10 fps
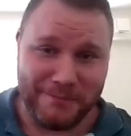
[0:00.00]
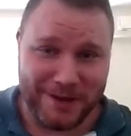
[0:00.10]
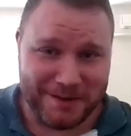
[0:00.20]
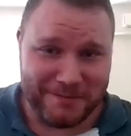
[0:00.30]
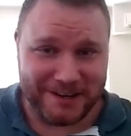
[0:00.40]

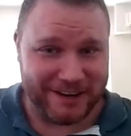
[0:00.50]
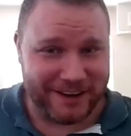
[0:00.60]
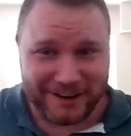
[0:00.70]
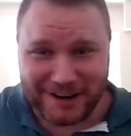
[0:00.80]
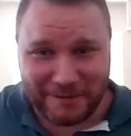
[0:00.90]
Maybe in
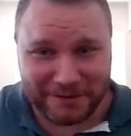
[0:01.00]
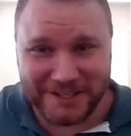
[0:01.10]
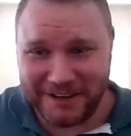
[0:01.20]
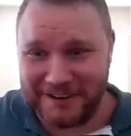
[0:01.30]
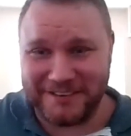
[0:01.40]
another couple
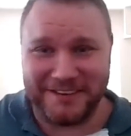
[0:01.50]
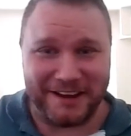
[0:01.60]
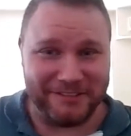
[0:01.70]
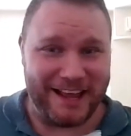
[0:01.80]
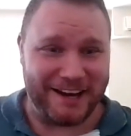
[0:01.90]
of years,
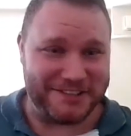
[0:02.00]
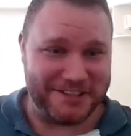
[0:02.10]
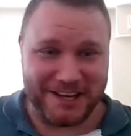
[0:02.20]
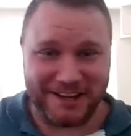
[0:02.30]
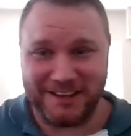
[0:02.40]
I will
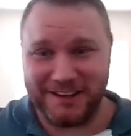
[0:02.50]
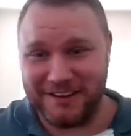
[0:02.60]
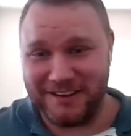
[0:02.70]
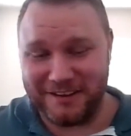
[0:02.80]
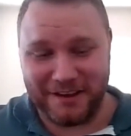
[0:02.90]
actually get
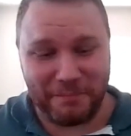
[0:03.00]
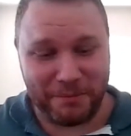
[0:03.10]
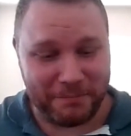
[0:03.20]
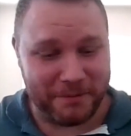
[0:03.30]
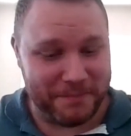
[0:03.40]
a
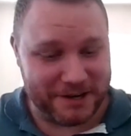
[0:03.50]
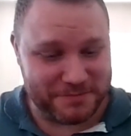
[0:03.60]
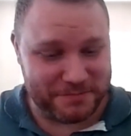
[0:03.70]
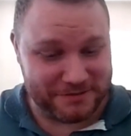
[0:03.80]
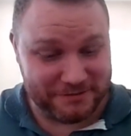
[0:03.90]
proper
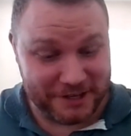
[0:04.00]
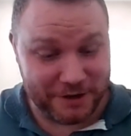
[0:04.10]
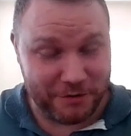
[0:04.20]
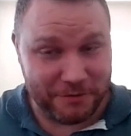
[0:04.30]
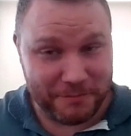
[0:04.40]
bench press
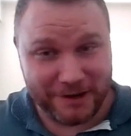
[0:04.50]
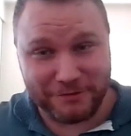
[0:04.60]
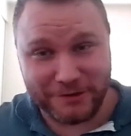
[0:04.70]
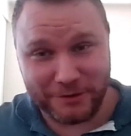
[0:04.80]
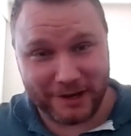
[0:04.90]
video
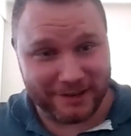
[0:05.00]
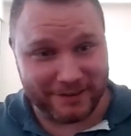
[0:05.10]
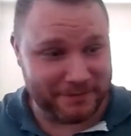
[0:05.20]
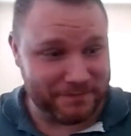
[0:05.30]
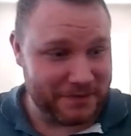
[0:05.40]
made for you
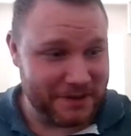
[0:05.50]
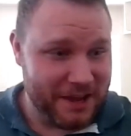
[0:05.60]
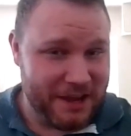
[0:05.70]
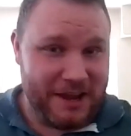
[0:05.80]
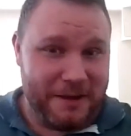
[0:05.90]
guys.
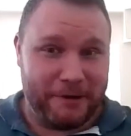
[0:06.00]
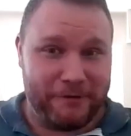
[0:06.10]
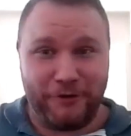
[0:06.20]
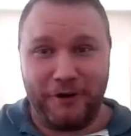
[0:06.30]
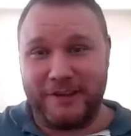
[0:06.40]

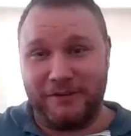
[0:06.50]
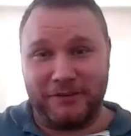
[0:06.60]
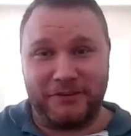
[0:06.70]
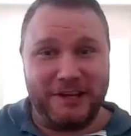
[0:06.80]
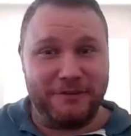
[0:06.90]
But first, I
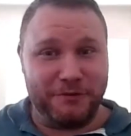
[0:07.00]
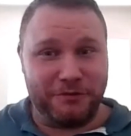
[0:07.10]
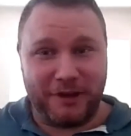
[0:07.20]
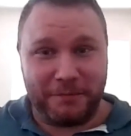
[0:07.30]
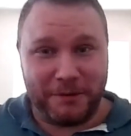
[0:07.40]
will see if
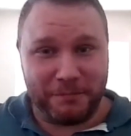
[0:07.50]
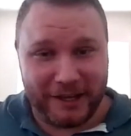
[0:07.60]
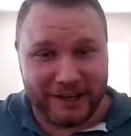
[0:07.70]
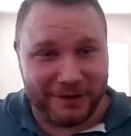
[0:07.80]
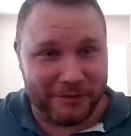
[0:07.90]
you stop
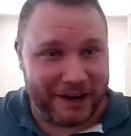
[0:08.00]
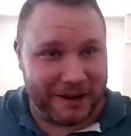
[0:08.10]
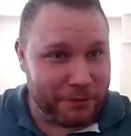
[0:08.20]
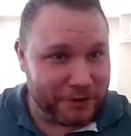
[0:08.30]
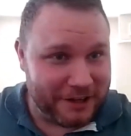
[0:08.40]
complaining when
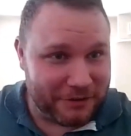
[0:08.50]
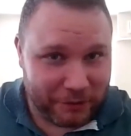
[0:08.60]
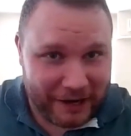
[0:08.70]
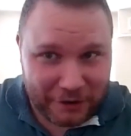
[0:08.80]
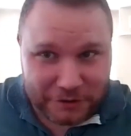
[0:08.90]
I put this
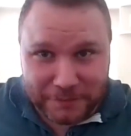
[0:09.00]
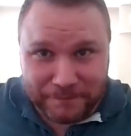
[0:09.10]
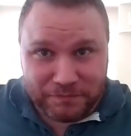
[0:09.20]
one out.